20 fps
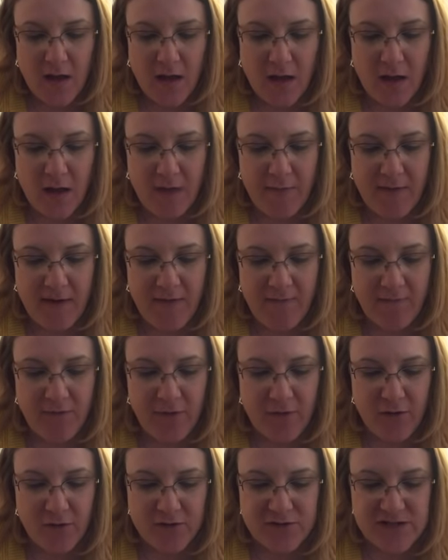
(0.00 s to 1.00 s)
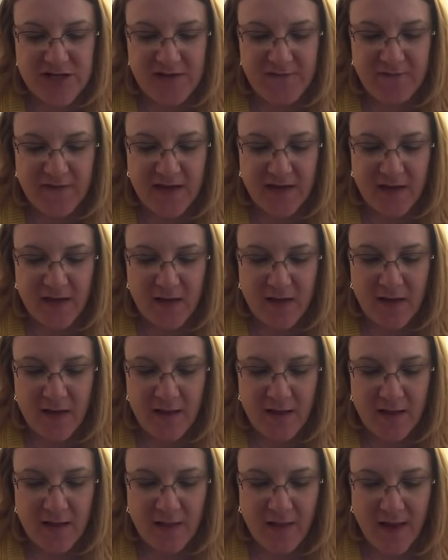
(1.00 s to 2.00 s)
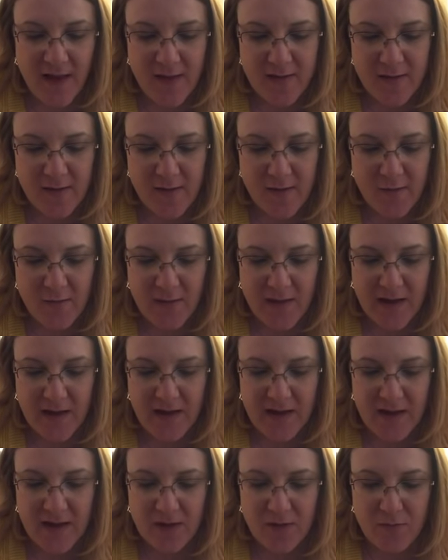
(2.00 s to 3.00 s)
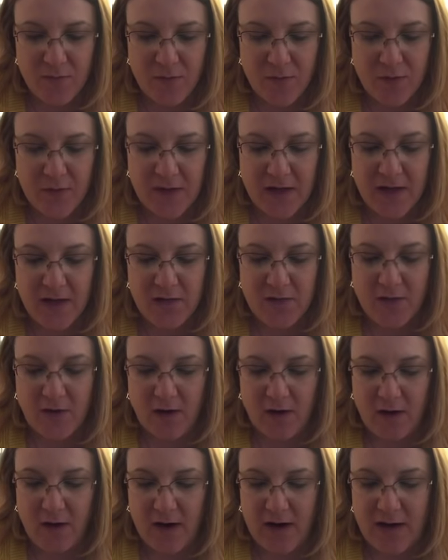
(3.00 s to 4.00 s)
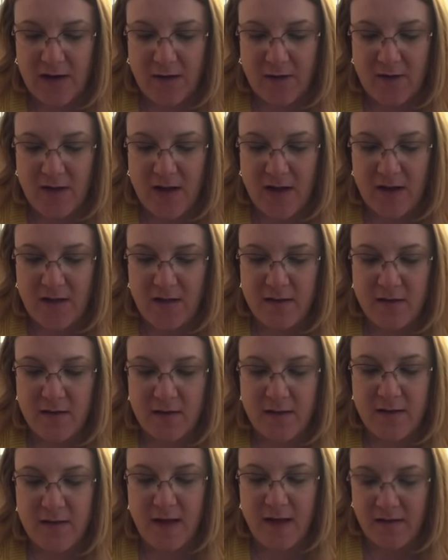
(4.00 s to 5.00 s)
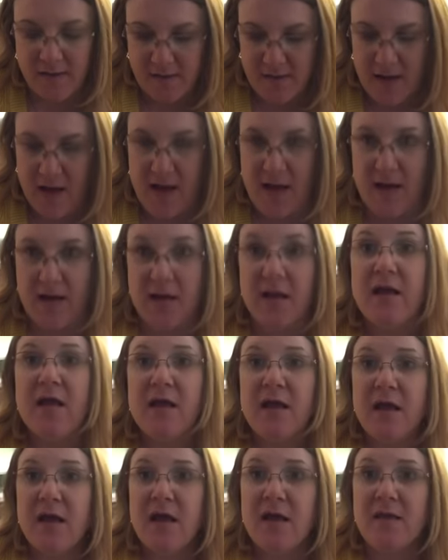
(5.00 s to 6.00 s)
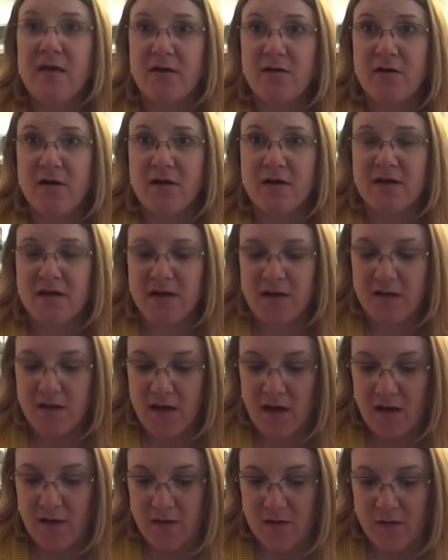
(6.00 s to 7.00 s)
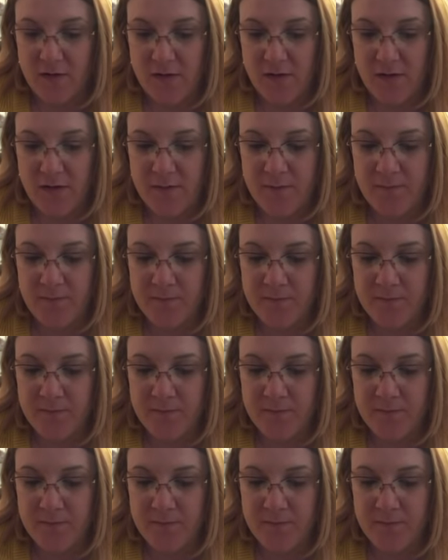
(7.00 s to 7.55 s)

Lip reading: I have the Dolce Vita, Eliza Suede Heel Booty in dark gray. They're size 9 and they're $99.